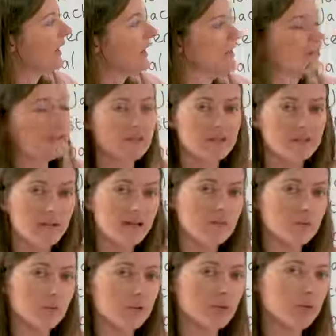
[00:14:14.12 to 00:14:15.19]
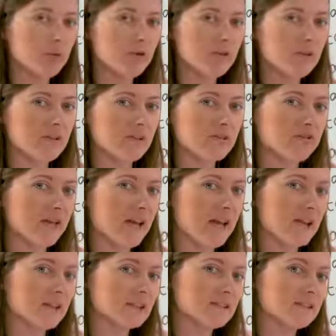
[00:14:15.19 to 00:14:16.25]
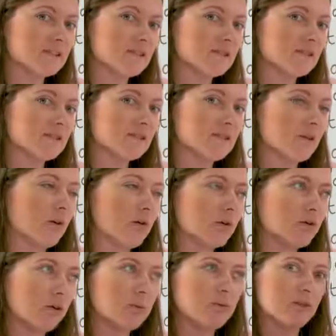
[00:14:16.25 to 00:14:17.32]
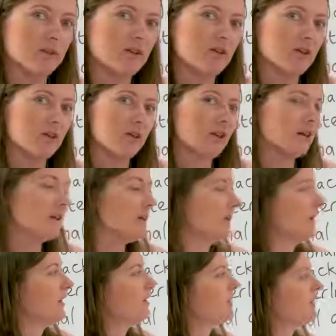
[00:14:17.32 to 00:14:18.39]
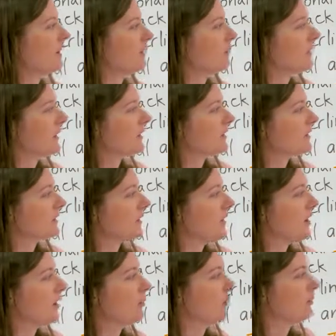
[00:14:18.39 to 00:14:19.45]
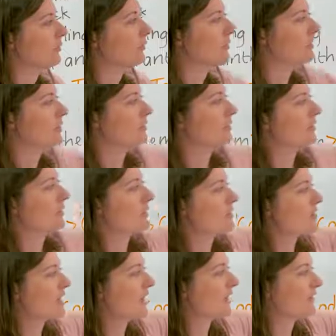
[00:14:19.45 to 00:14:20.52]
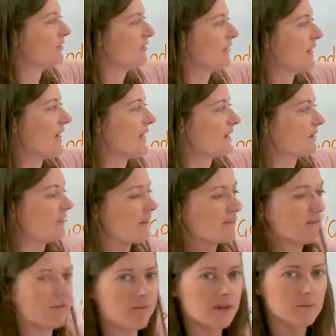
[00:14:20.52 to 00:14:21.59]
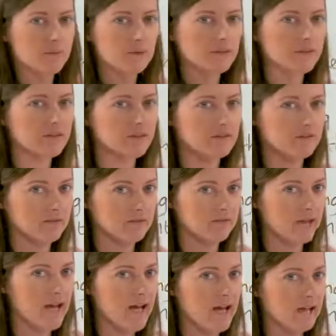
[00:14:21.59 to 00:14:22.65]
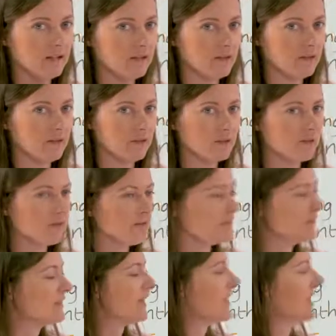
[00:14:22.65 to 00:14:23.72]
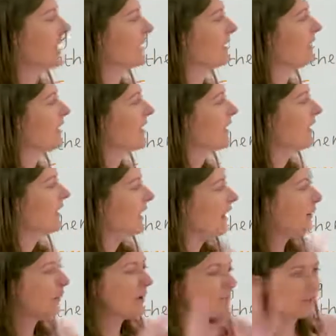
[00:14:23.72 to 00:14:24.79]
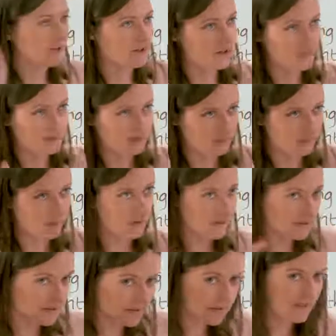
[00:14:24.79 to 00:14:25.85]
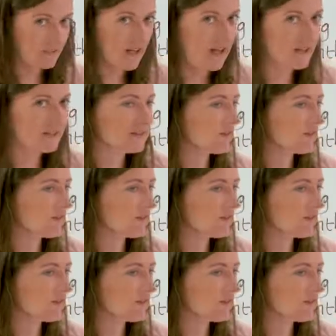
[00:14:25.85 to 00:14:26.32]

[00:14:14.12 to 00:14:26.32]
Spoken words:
And together, when you put these flags on top of each other, they make up the Union Jack flag, that famous flag that you're used to seeing. However, I must add